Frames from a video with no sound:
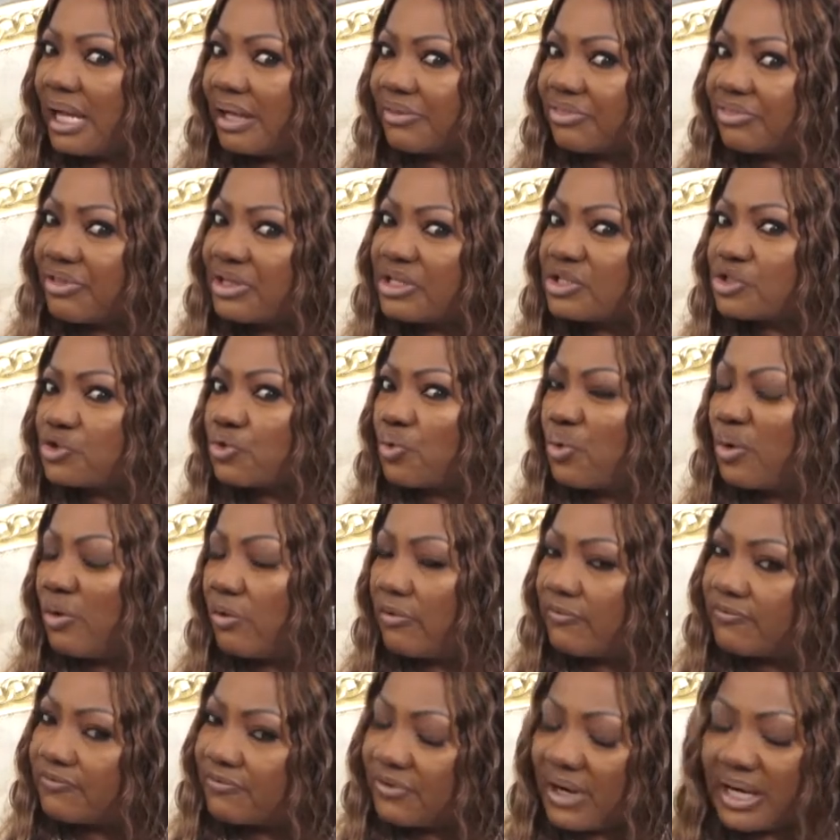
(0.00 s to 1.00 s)
I think, so,
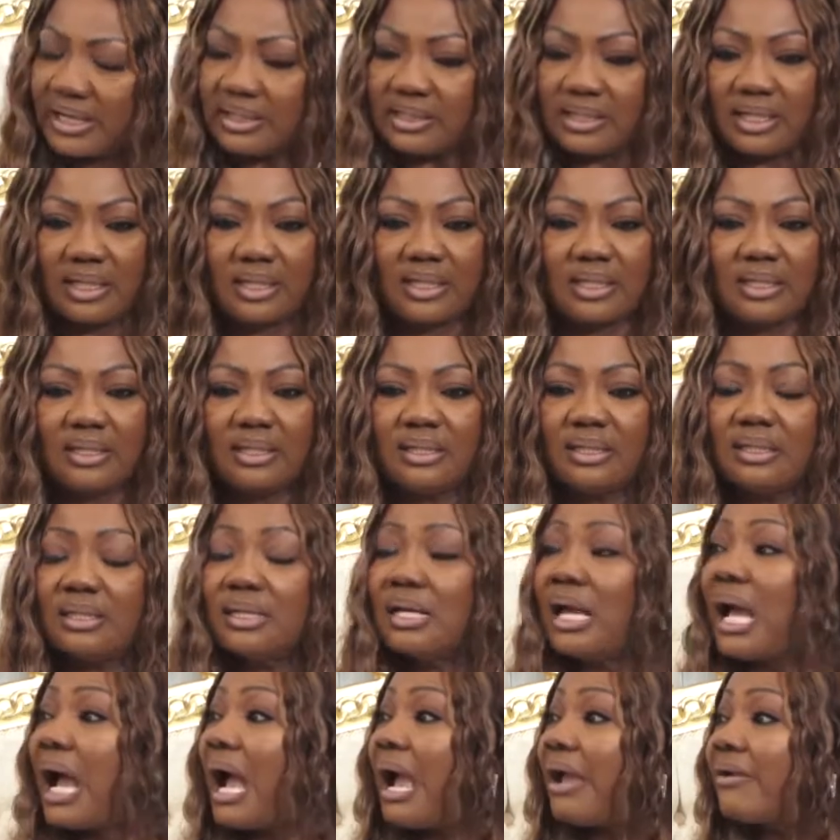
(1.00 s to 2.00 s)
or Friday.
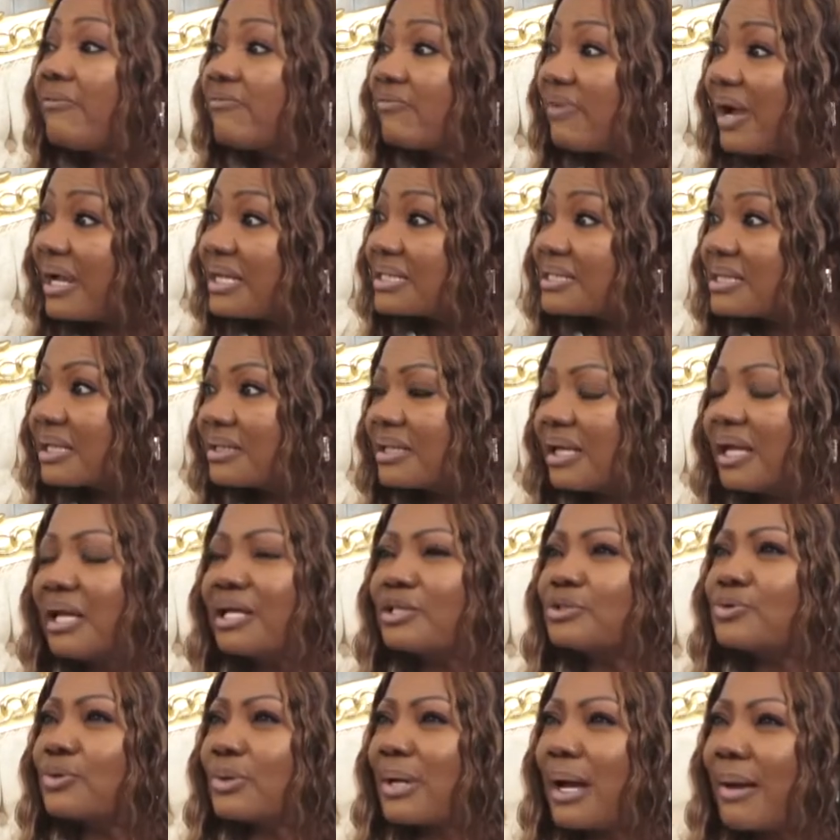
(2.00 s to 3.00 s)
I invited her
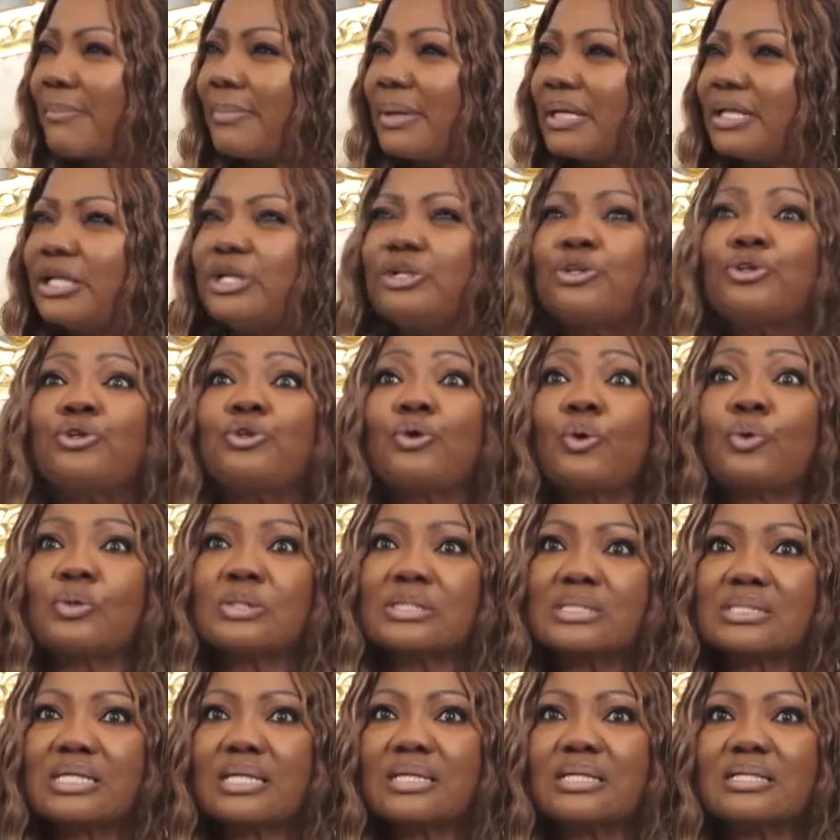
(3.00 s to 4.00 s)
to come. And in
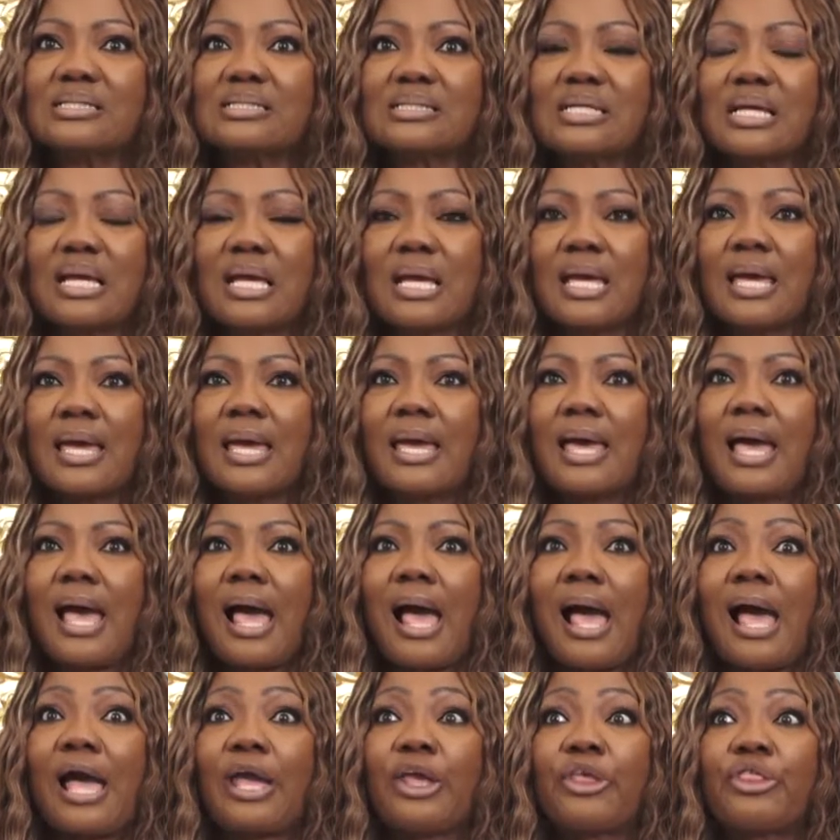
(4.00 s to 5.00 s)
those days,
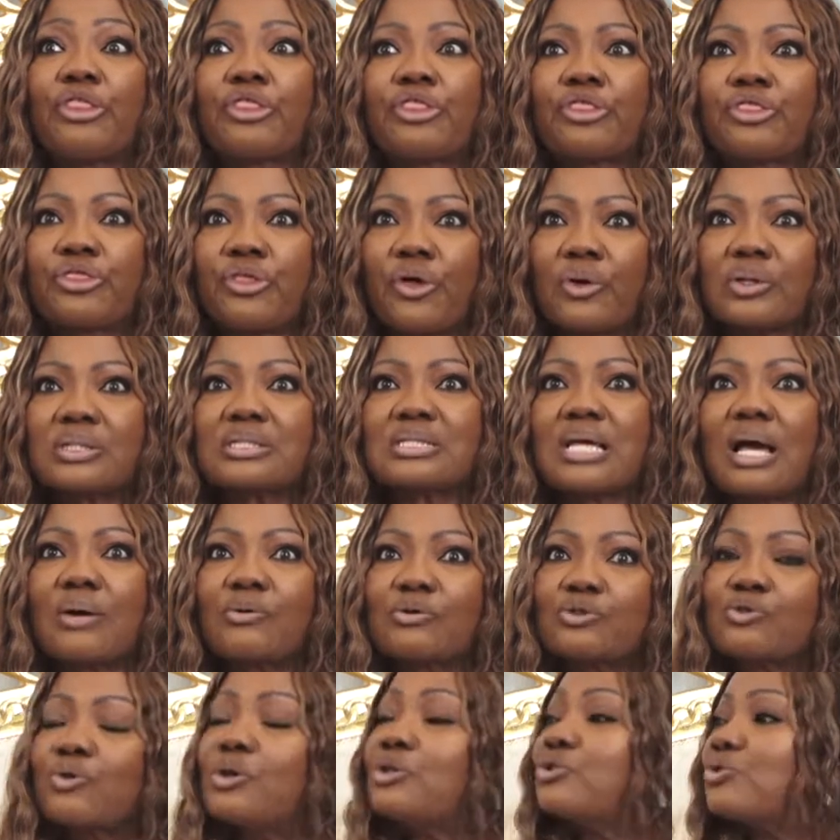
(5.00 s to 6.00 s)
I thought I
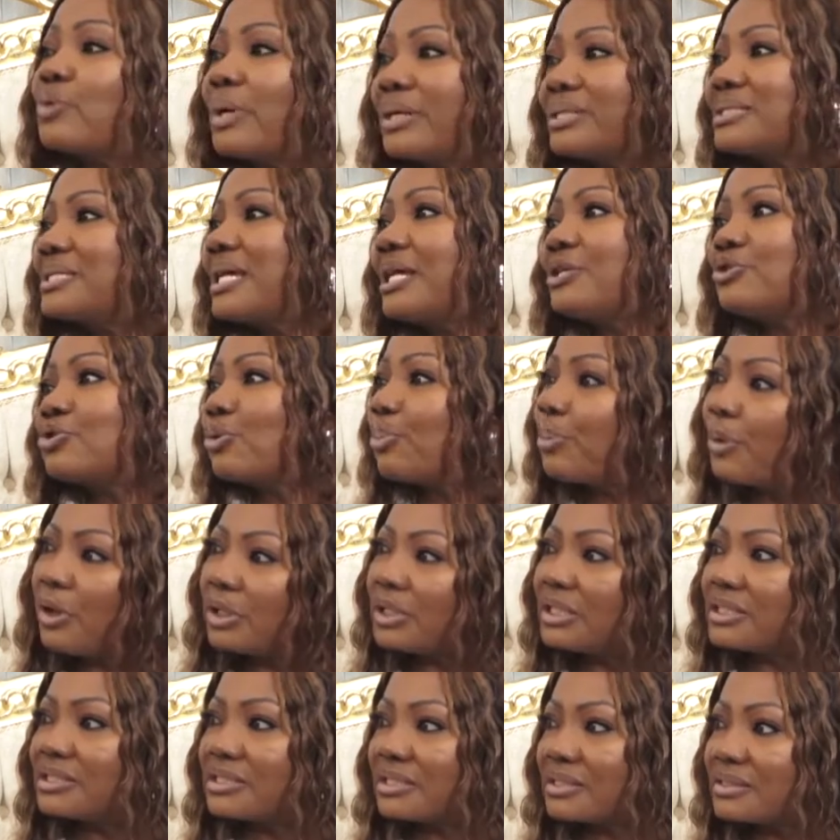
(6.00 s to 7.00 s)
was going to enter into
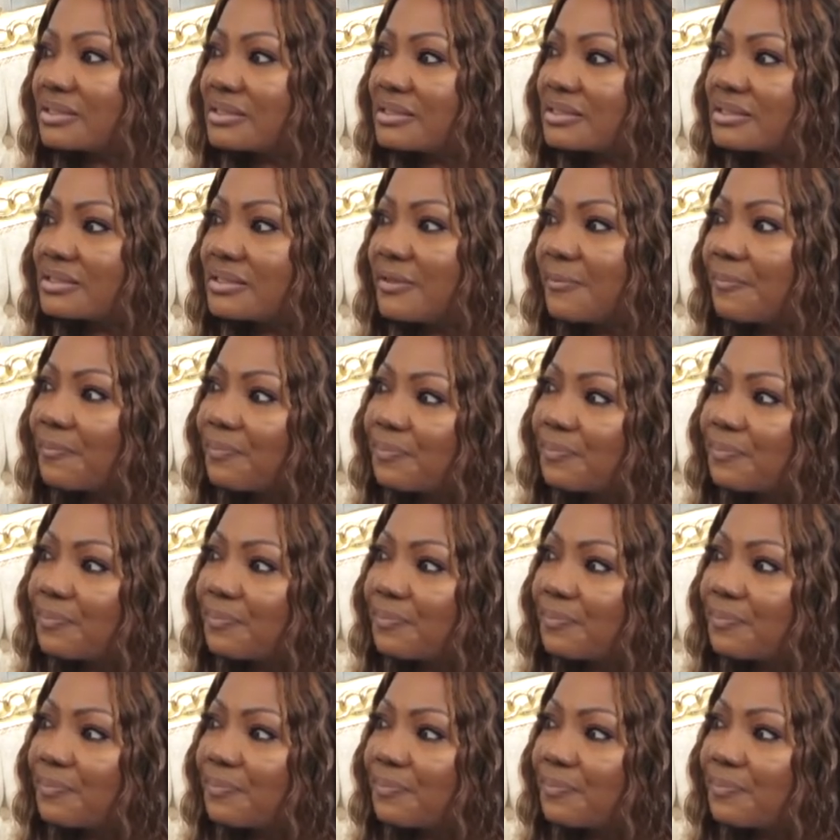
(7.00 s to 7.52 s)
politics.